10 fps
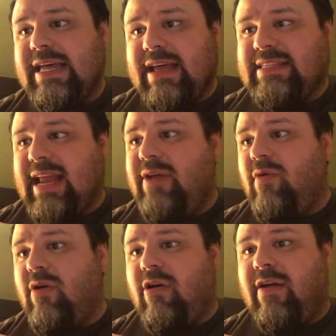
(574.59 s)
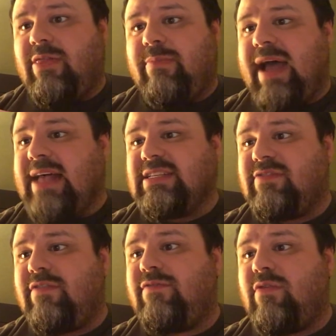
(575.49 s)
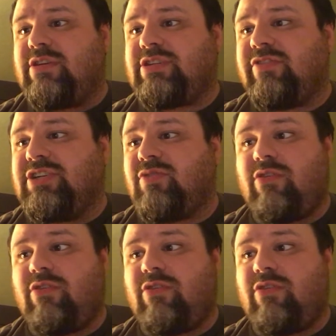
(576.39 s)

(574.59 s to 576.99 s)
As the night wore on, the passage of a forest creature